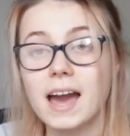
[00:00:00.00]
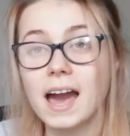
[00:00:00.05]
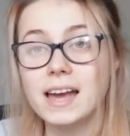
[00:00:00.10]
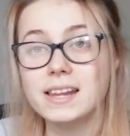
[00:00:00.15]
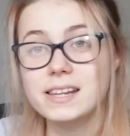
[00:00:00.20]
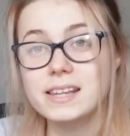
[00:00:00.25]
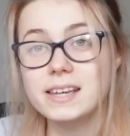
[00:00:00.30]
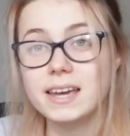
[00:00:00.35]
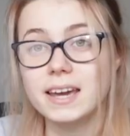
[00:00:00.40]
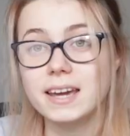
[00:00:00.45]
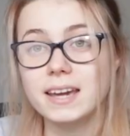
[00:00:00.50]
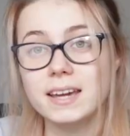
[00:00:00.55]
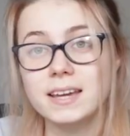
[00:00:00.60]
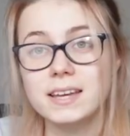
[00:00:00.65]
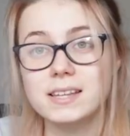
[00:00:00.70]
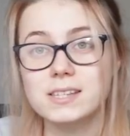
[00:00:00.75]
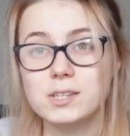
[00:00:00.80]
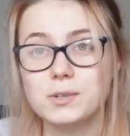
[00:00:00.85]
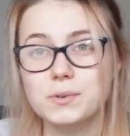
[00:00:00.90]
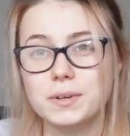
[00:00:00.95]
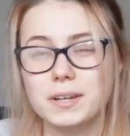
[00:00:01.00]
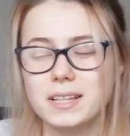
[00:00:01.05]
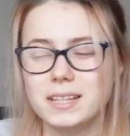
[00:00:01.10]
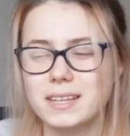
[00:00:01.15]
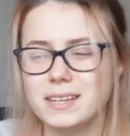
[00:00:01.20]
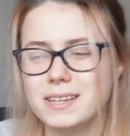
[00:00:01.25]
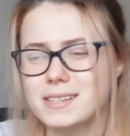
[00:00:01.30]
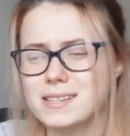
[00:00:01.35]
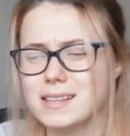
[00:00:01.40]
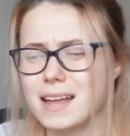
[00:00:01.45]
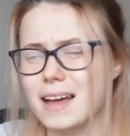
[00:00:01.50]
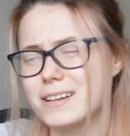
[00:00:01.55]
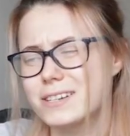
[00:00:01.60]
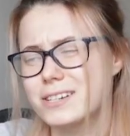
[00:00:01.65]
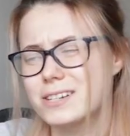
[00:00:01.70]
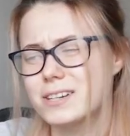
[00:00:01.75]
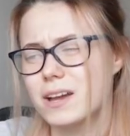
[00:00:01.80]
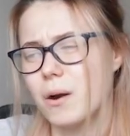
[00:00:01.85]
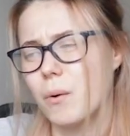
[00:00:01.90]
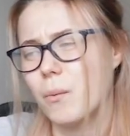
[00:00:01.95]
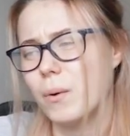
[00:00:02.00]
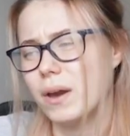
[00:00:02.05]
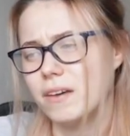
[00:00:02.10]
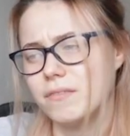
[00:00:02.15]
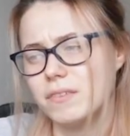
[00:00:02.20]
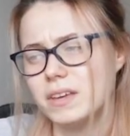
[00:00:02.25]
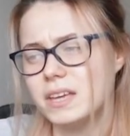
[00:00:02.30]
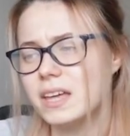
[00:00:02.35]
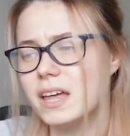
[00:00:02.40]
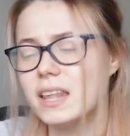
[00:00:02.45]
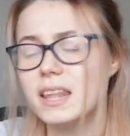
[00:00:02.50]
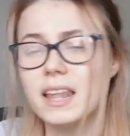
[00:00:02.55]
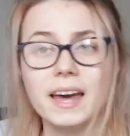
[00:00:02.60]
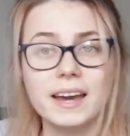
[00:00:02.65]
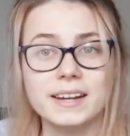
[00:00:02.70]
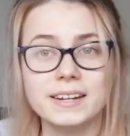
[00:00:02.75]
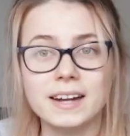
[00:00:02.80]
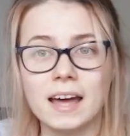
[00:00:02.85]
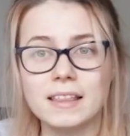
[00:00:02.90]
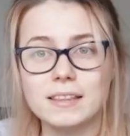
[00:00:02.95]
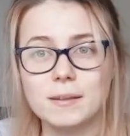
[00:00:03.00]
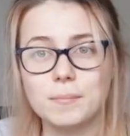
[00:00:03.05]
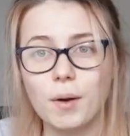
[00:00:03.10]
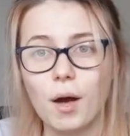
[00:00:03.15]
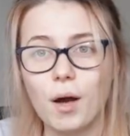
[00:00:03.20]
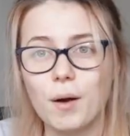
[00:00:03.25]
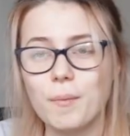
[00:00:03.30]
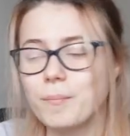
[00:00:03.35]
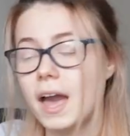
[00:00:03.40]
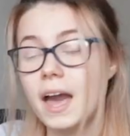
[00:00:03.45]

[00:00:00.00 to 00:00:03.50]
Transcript: adding a squiggly / wavy line at the bottom.